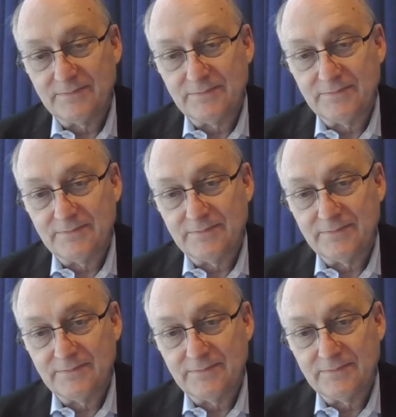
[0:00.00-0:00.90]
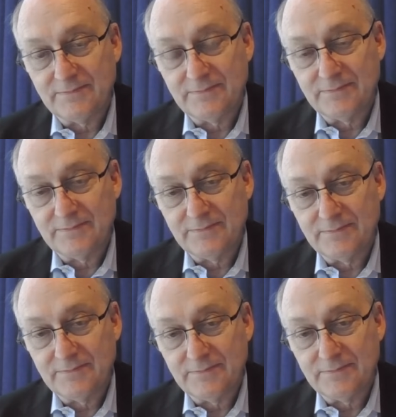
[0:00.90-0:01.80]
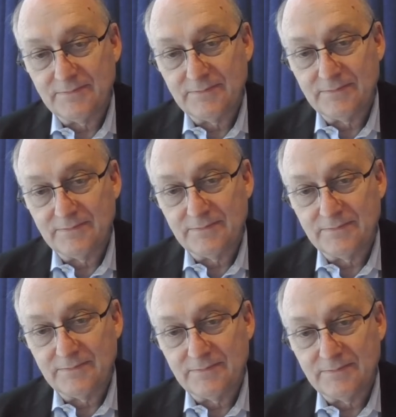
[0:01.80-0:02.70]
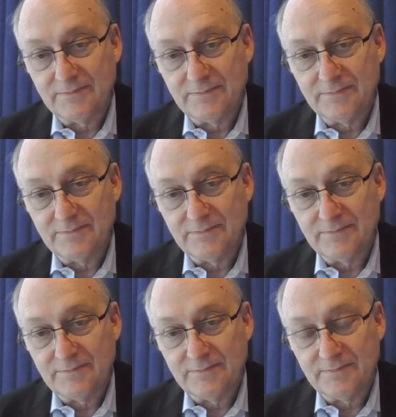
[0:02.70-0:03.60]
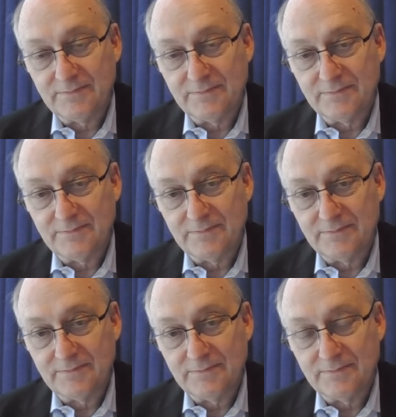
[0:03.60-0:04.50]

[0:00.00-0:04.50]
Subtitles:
This person isn't speaking.